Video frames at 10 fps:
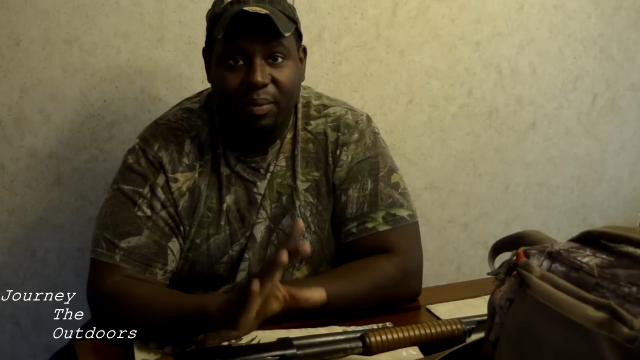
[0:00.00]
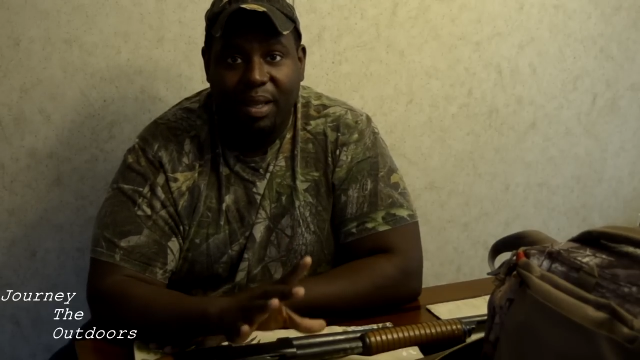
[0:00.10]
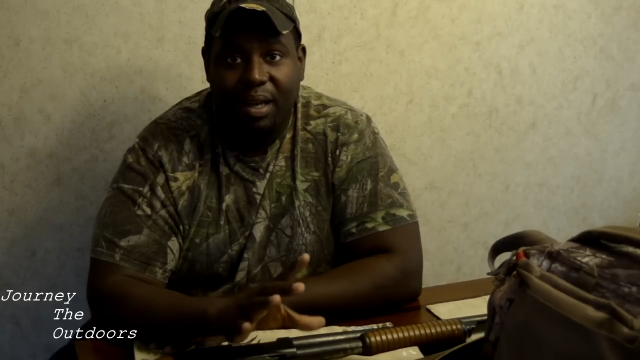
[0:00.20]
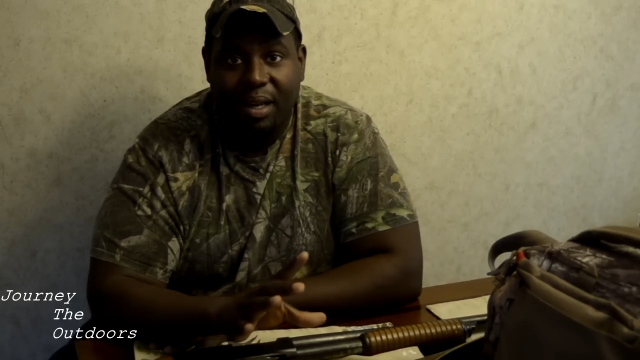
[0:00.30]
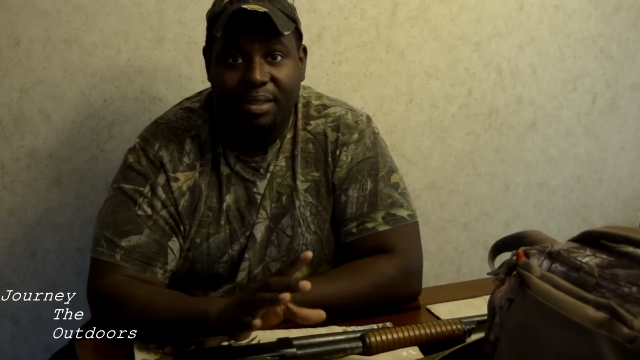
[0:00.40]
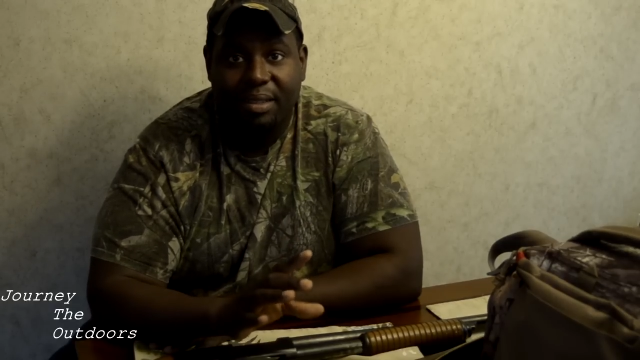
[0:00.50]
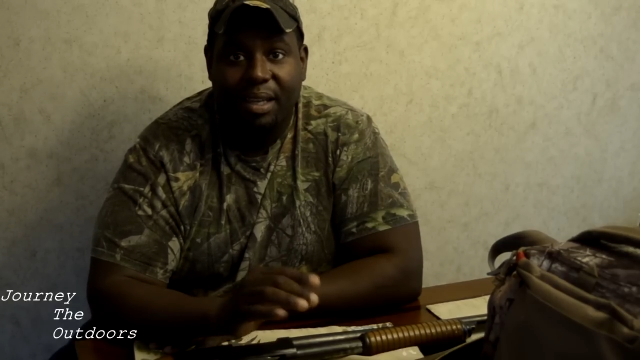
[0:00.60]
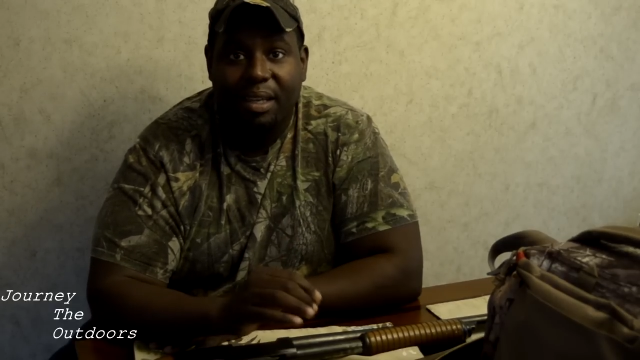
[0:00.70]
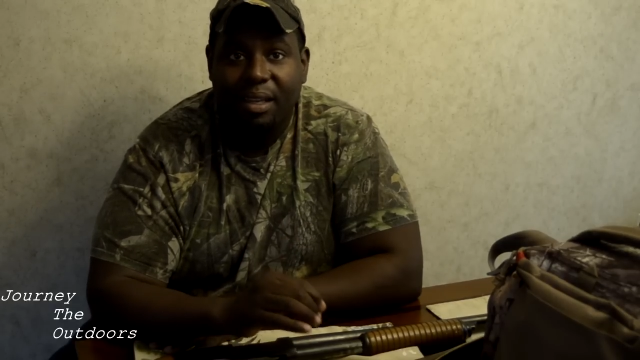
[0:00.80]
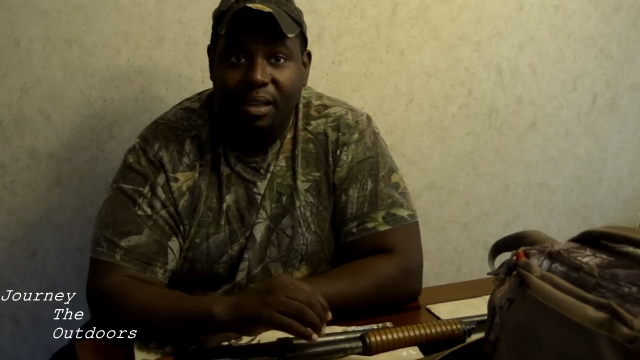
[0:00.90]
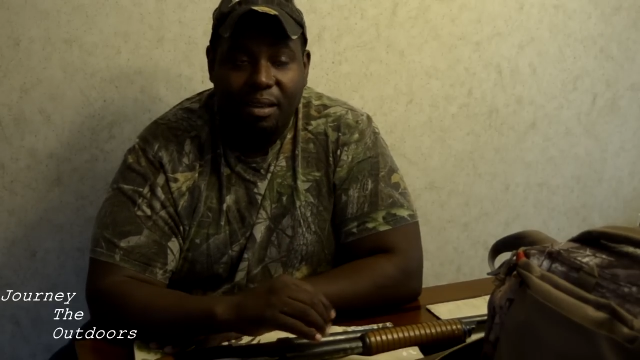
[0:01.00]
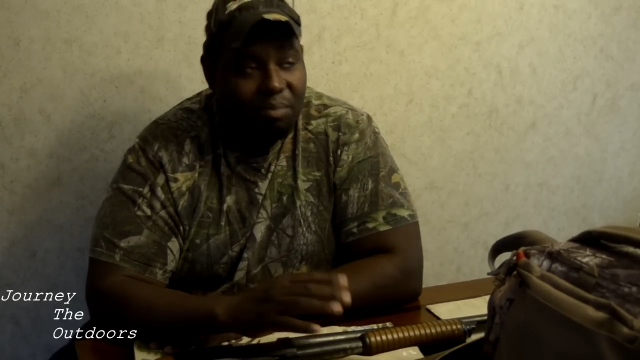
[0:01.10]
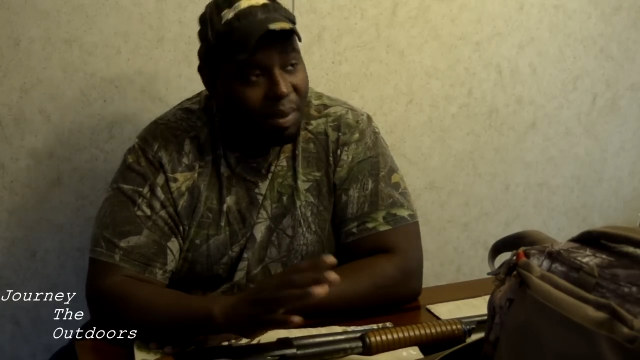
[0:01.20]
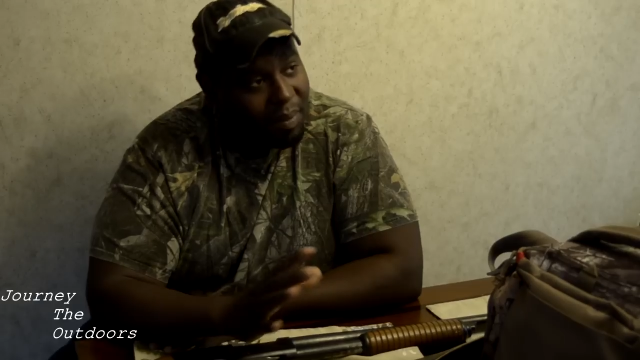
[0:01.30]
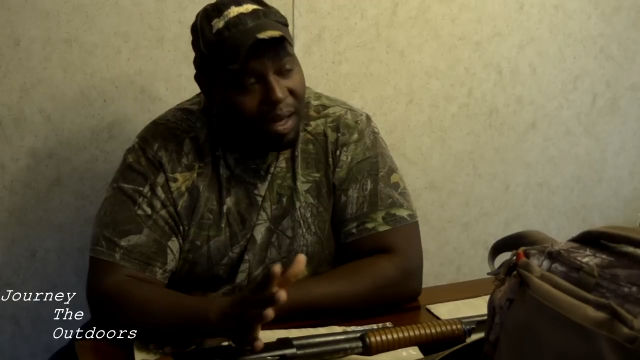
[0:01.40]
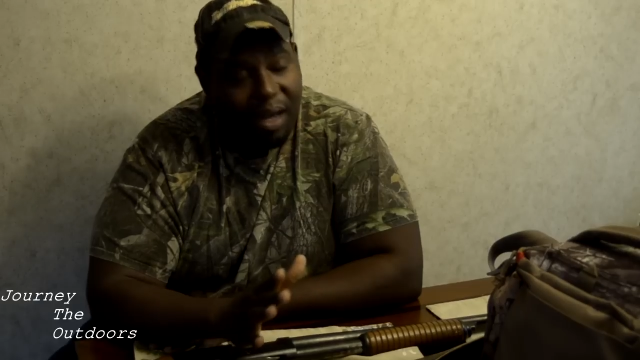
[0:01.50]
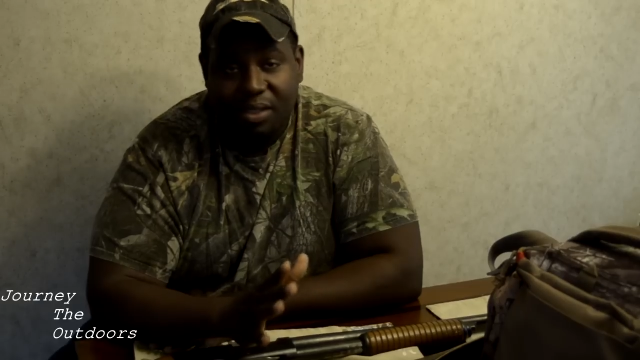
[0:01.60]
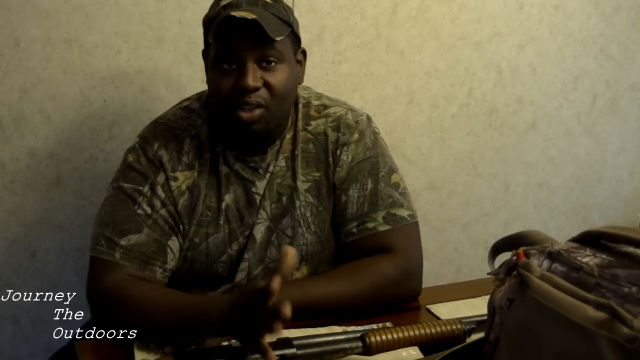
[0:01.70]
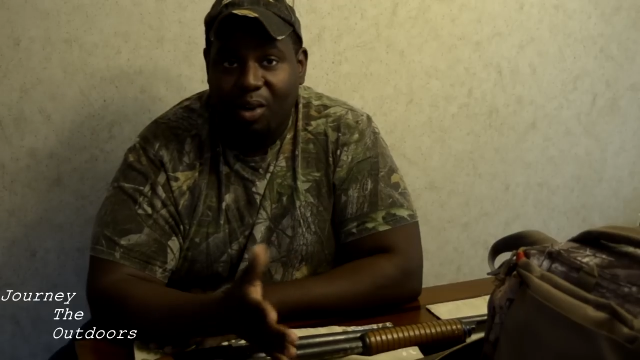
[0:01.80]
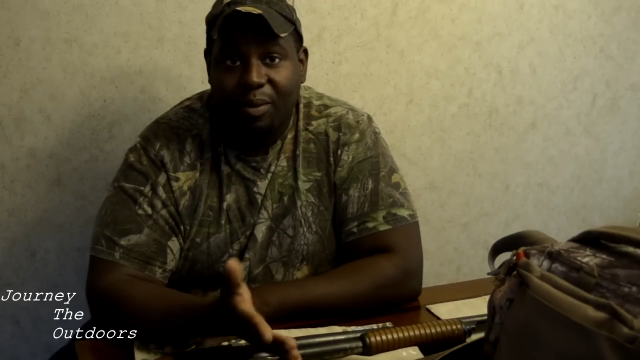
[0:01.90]
be hunted maybe
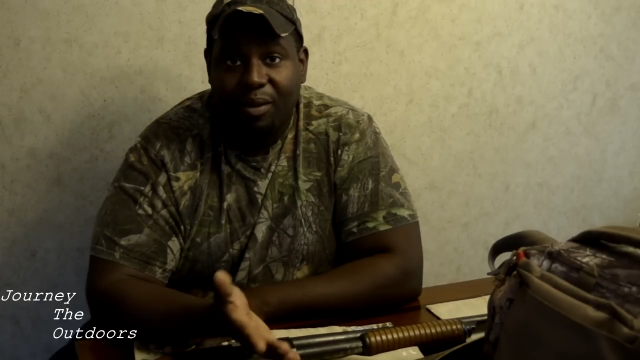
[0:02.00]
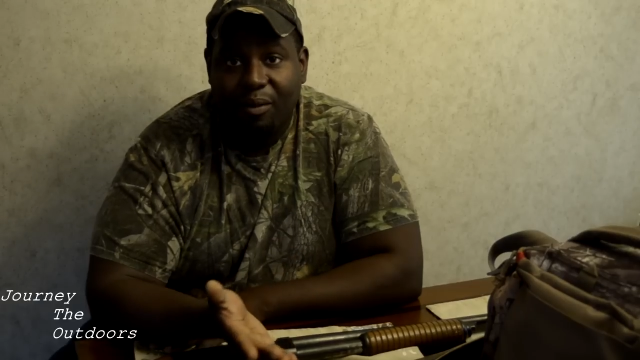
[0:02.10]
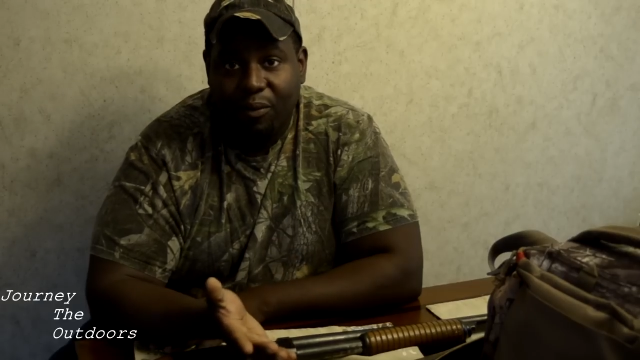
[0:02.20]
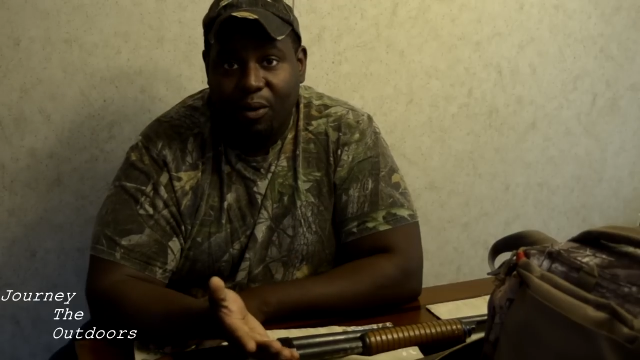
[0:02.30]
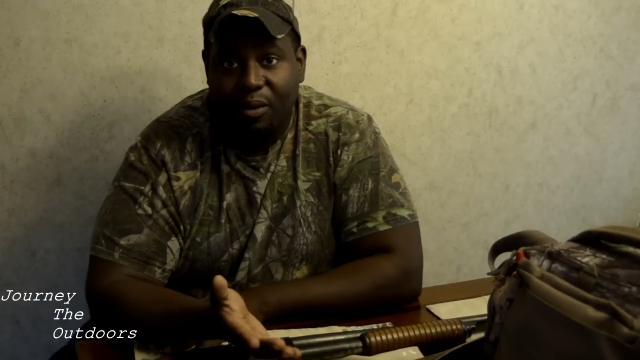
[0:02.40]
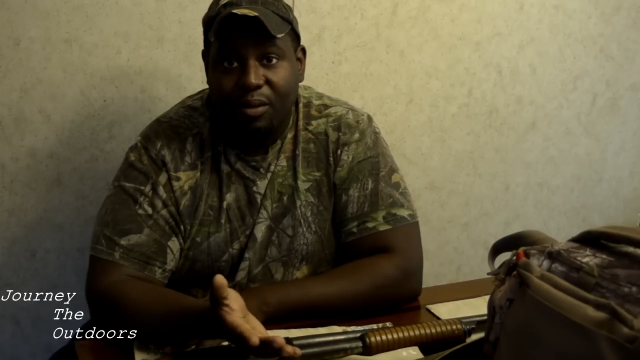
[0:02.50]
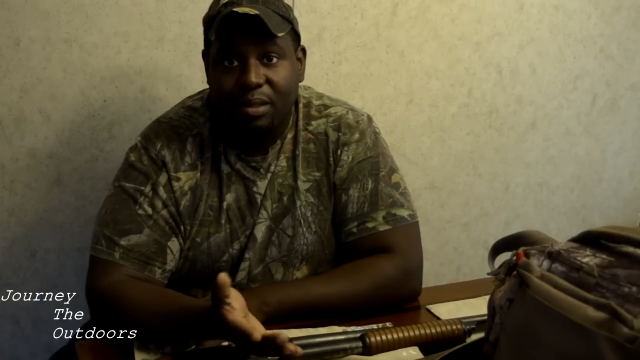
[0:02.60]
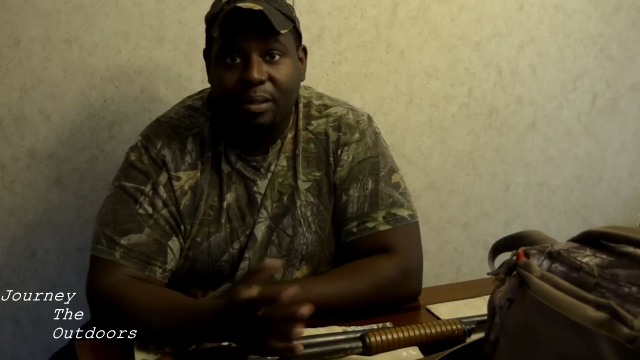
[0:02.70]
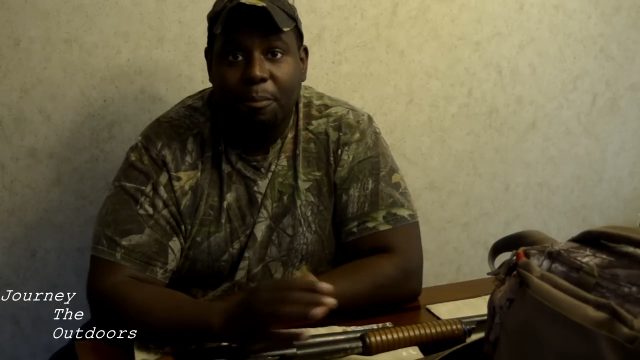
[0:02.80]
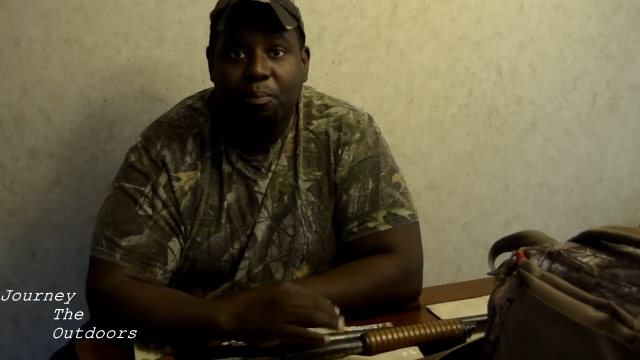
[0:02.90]
October the 1st,